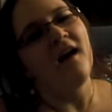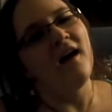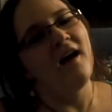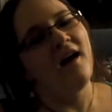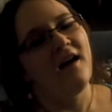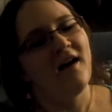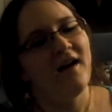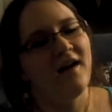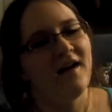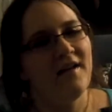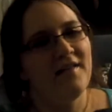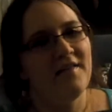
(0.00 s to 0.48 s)

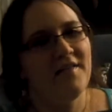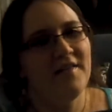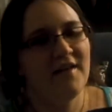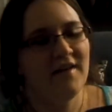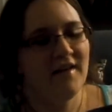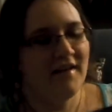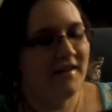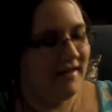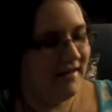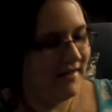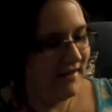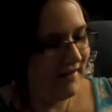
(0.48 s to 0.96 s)
Uh,
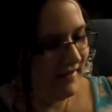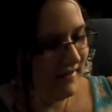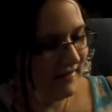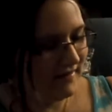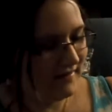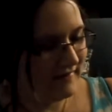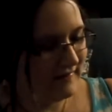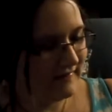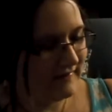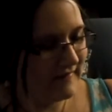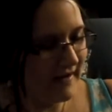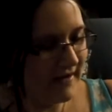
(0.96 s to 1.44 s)
the
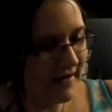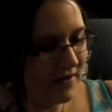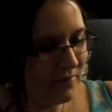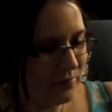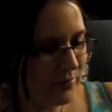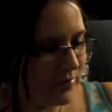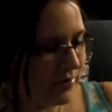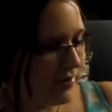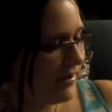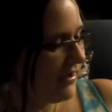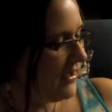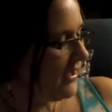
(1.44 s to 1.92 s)
second
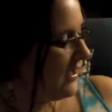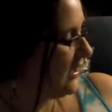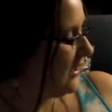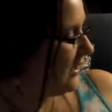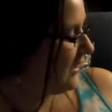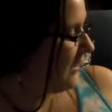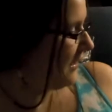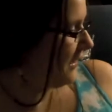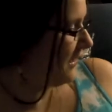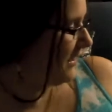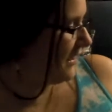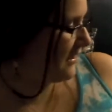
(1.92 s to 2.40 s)
book
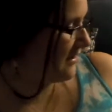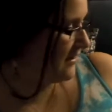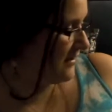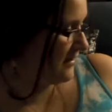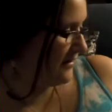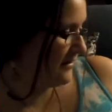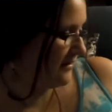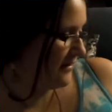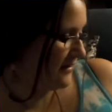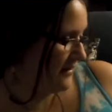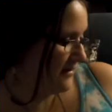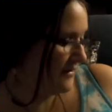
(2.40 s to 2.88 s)

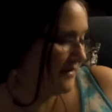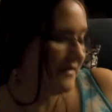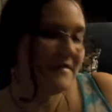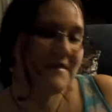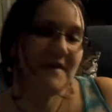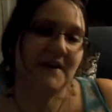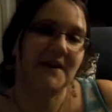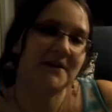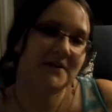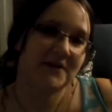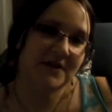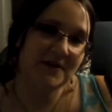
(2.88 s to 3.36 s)
in the
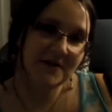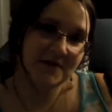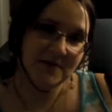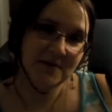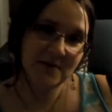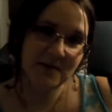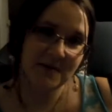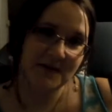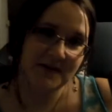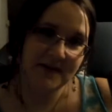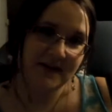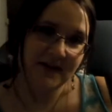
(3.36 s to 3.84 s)
Finishing
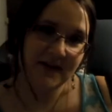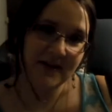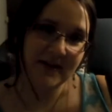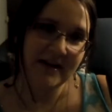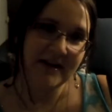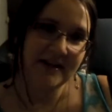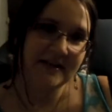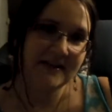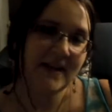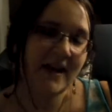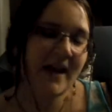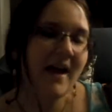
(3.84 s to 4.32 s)
School
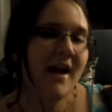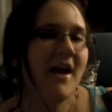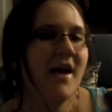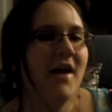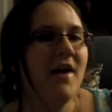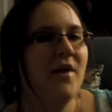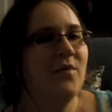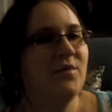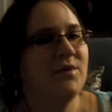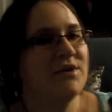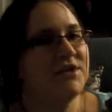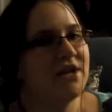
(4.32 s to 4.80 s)
series,
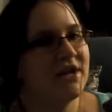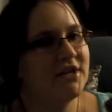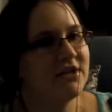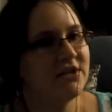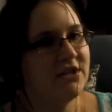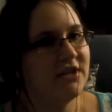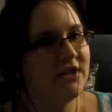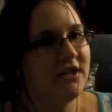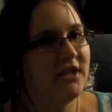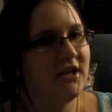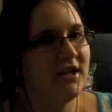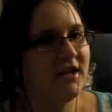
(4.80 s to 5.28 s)
which
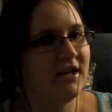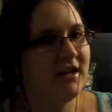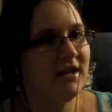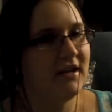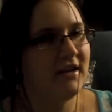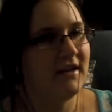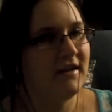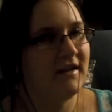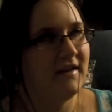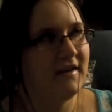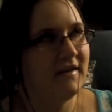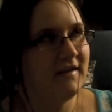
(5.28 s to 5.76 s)
actually
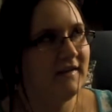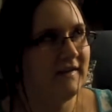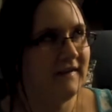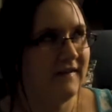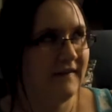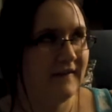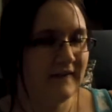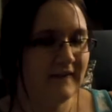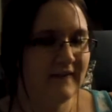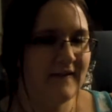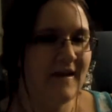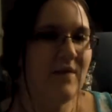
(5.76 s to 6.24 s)
is in
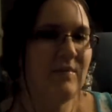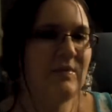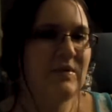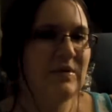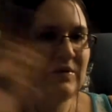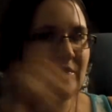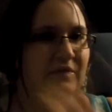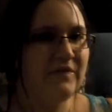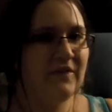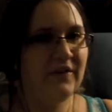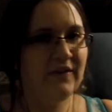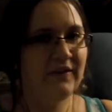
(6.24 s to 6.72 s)
the same
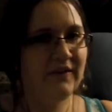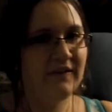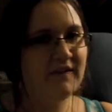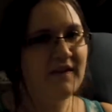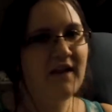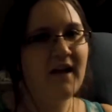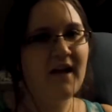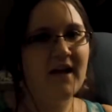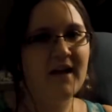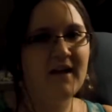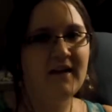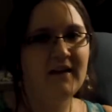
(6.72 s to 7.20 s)
universe
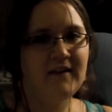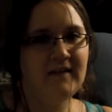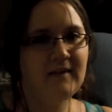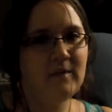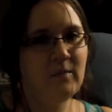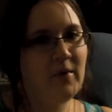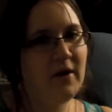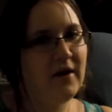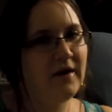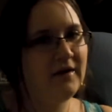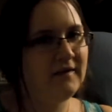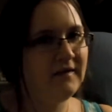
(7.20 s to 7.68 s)
as the
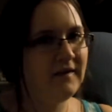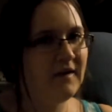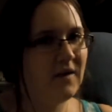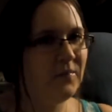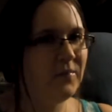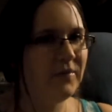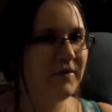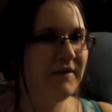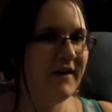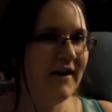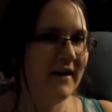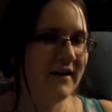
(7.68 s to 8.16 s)
Parasol
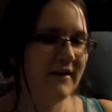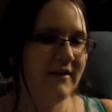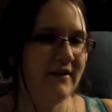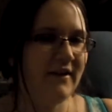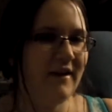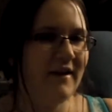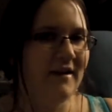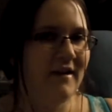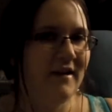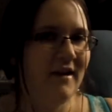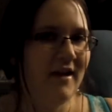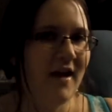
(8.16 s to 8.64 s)

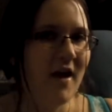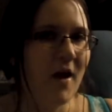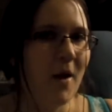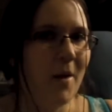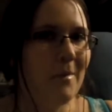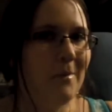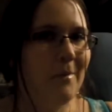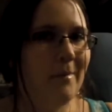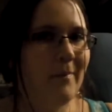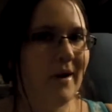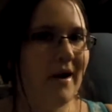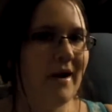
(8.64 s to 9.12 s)
Protectorate,
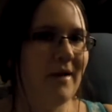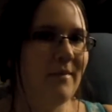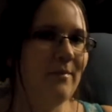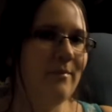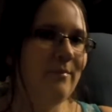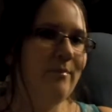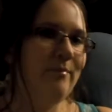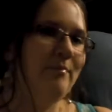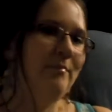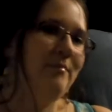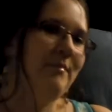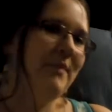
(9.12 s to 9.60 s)
but
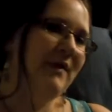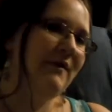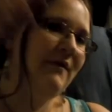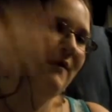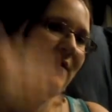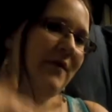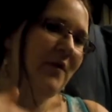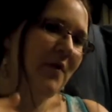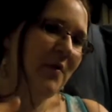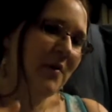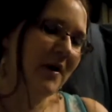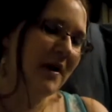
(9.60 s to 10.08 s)

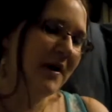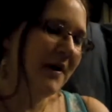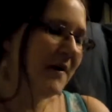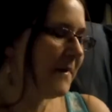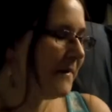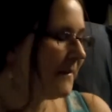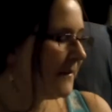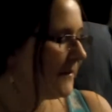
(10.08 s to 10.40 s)
before